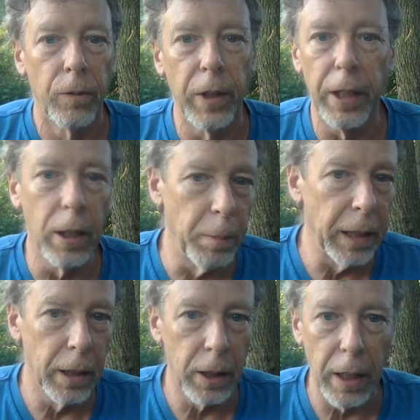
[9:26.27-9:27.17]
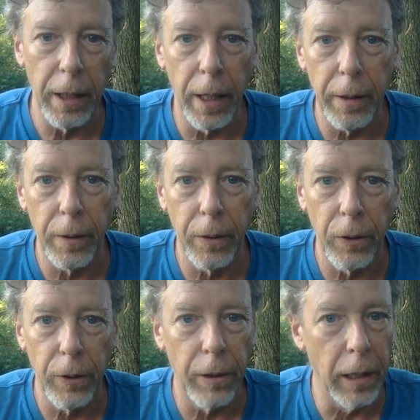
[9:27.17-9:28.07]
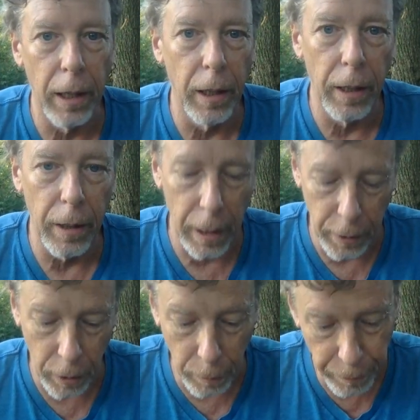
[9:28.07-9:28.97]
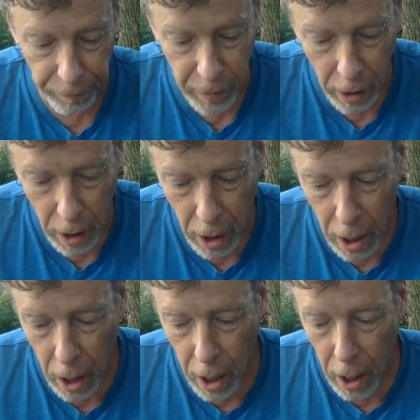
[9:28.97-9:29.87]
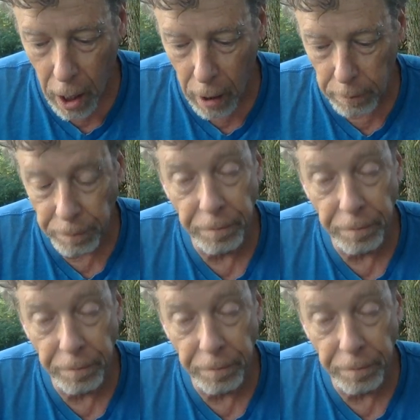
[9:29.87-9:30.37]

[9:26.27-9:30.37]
Did he mean to say that? I don't know.